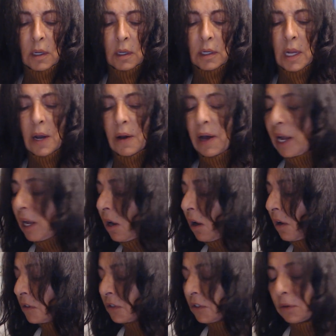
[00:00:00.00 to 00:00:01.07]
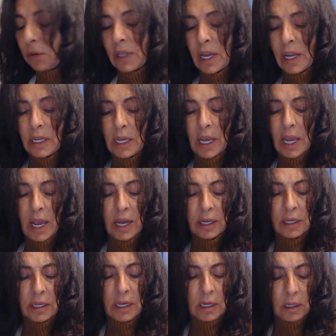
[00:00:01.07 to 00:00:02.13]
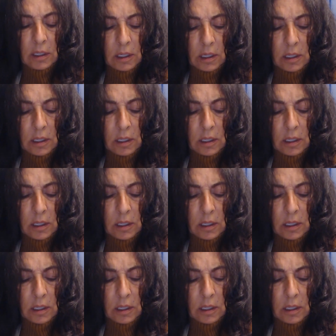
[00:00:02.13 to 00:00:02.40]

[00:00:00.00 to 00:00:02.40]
Now, I also like adding